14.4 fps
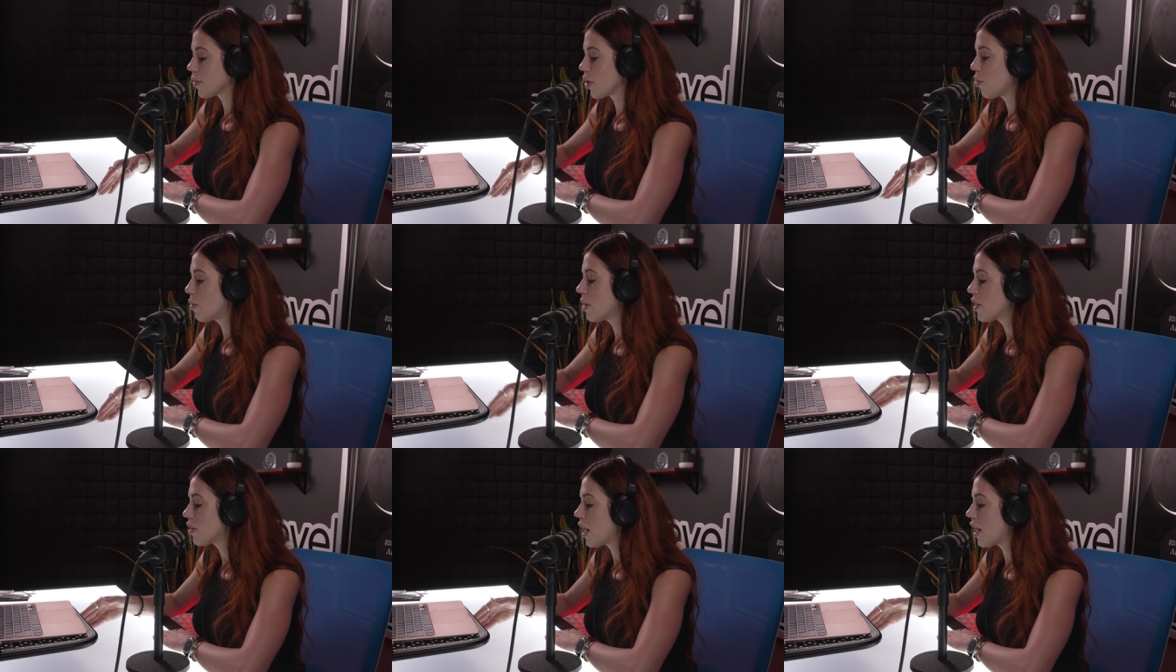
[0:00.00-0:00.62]

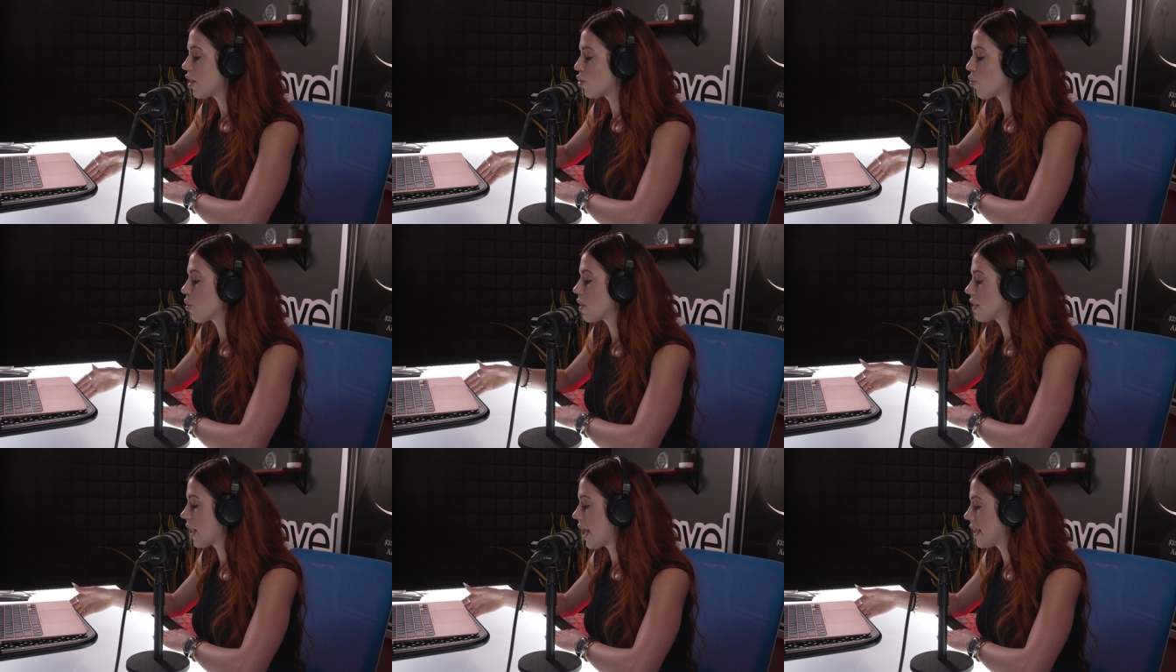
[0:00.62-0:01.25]
with uh, your
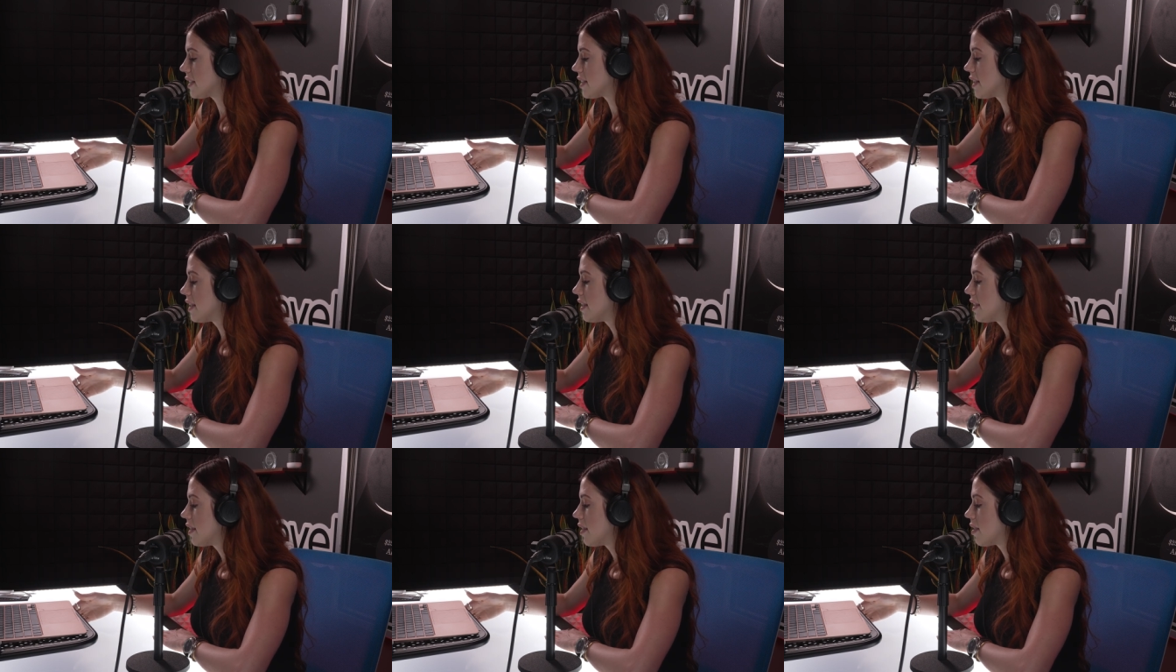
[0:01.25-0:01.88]
light
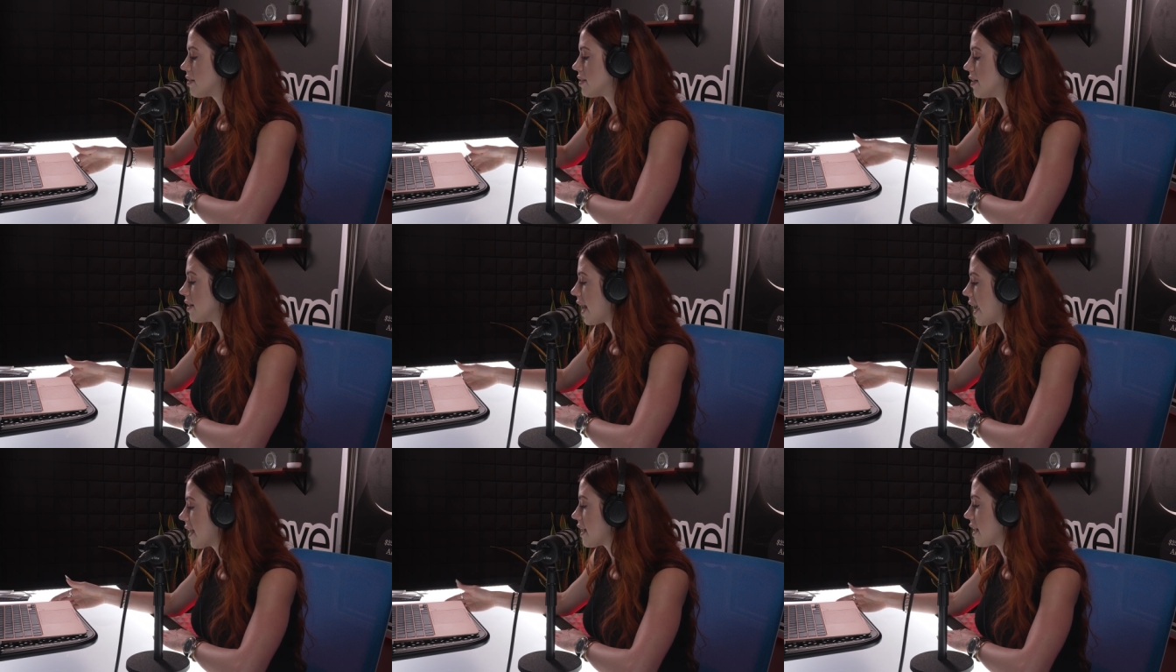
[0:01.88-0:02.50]

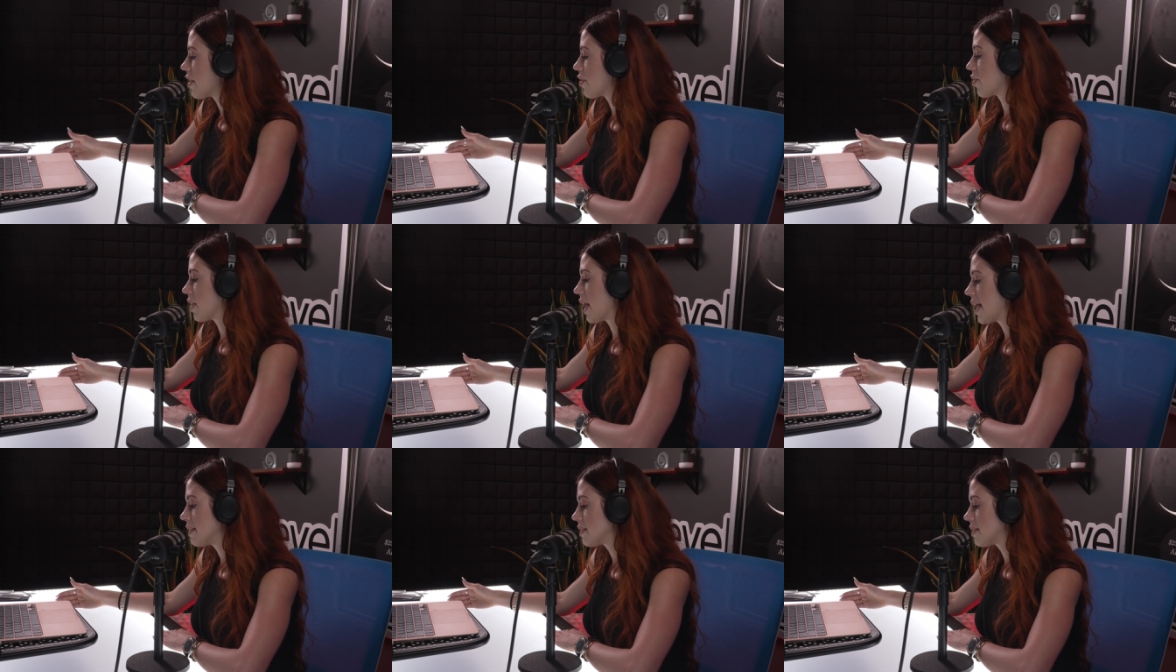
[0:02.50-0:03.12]
lighting other
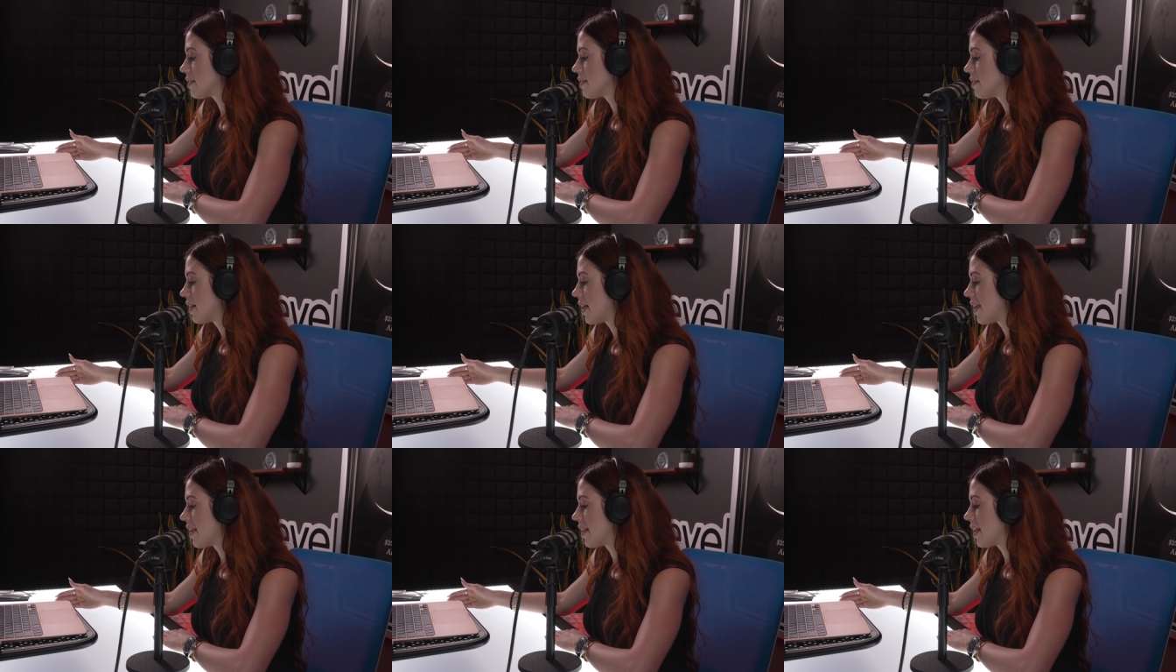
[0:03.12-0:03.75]
lights.
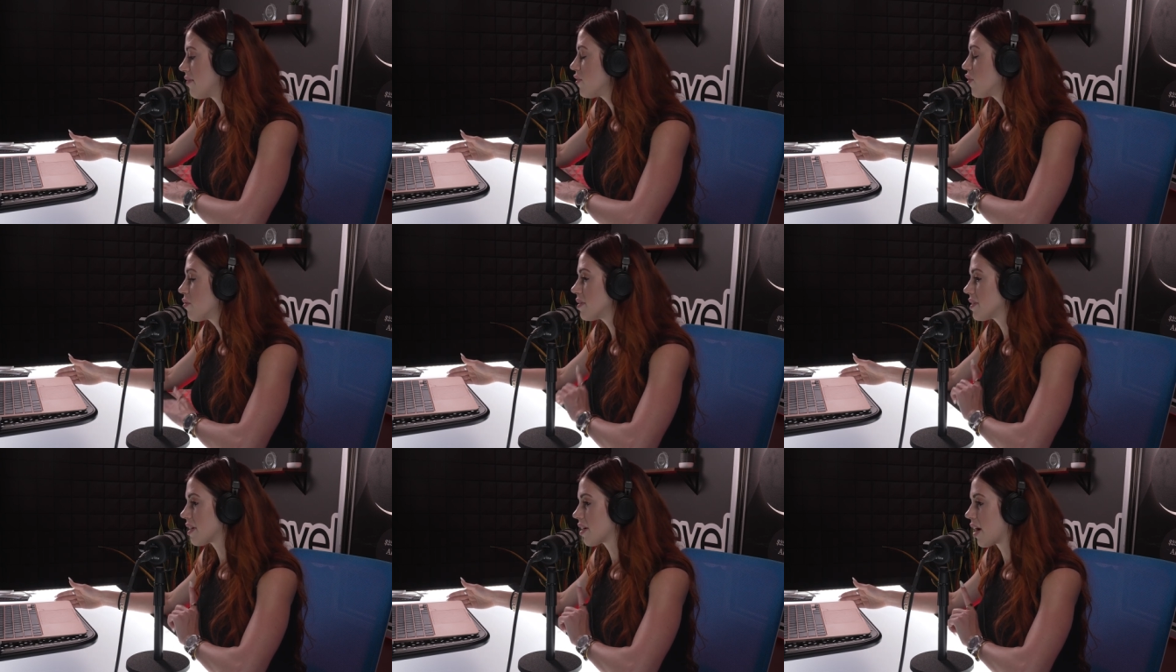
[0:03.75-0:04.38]
And even though
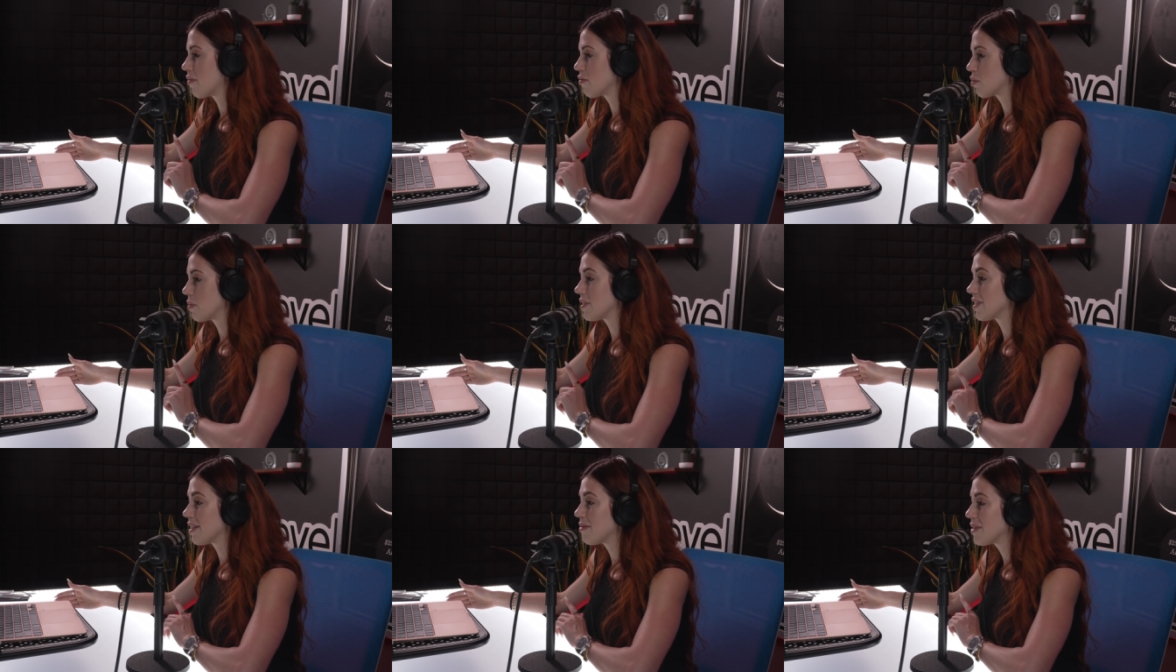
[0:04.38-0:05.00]
it's uncomfortable,
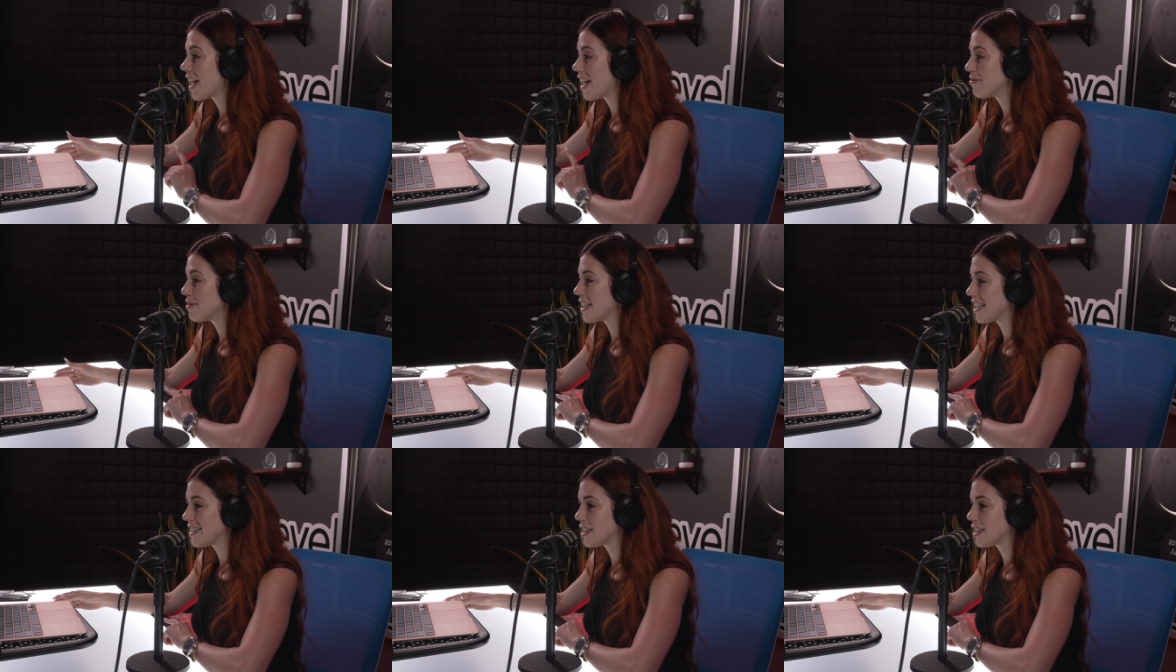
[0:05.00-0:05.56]
sometimes it gets